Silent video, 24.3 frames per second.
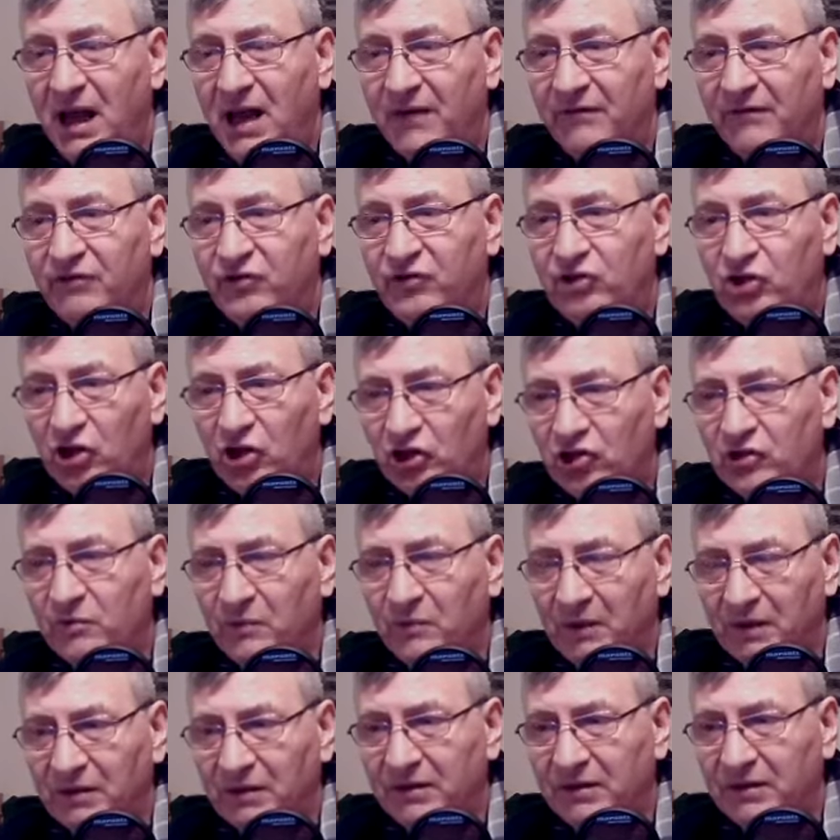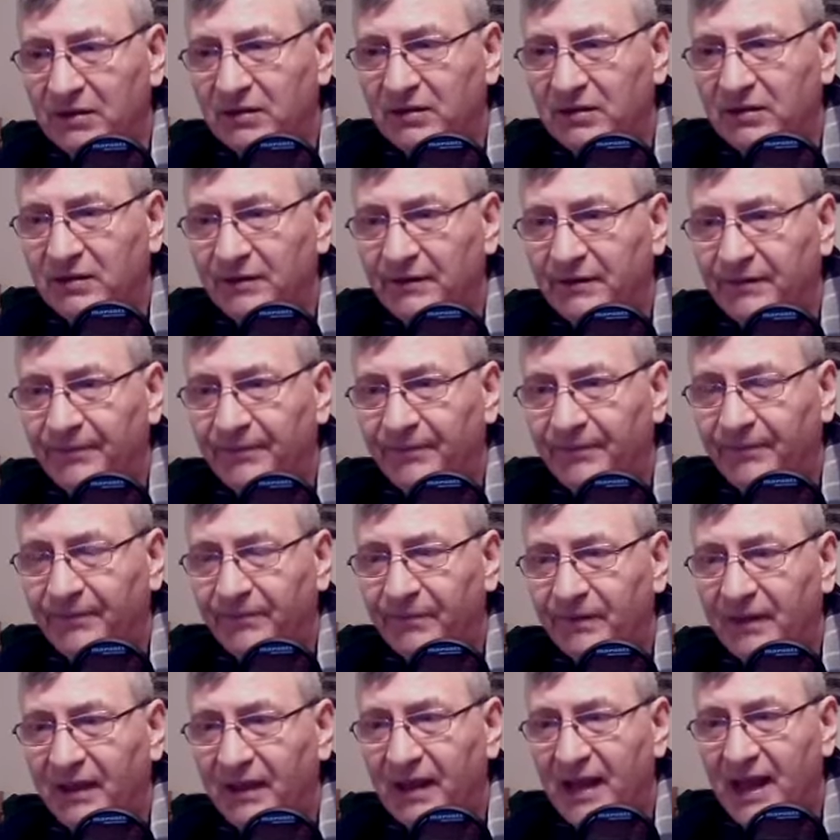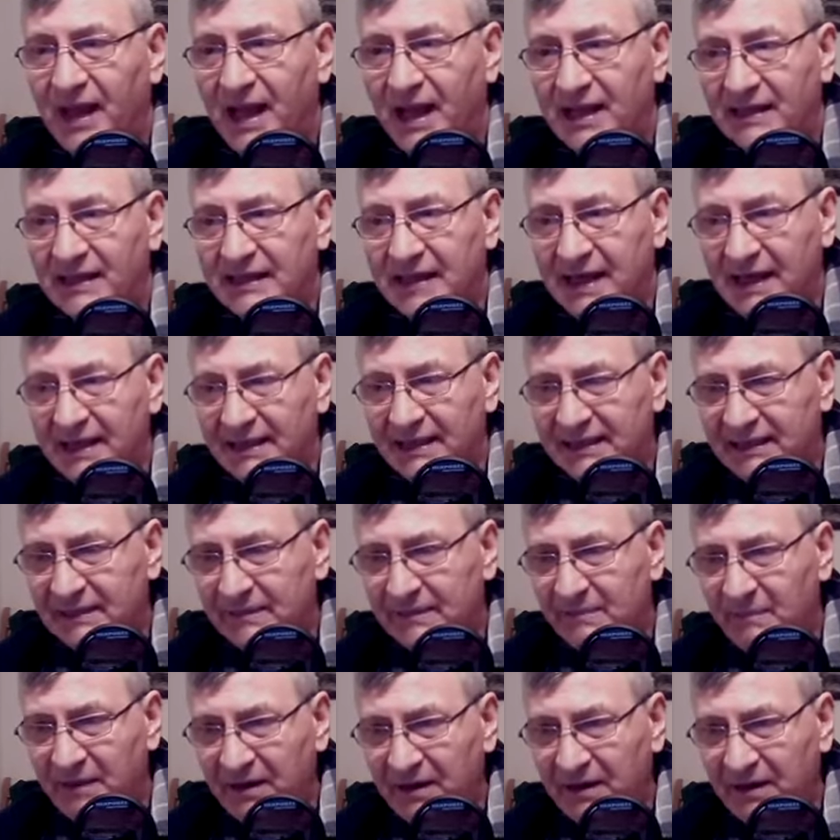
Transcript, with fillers: of judgment against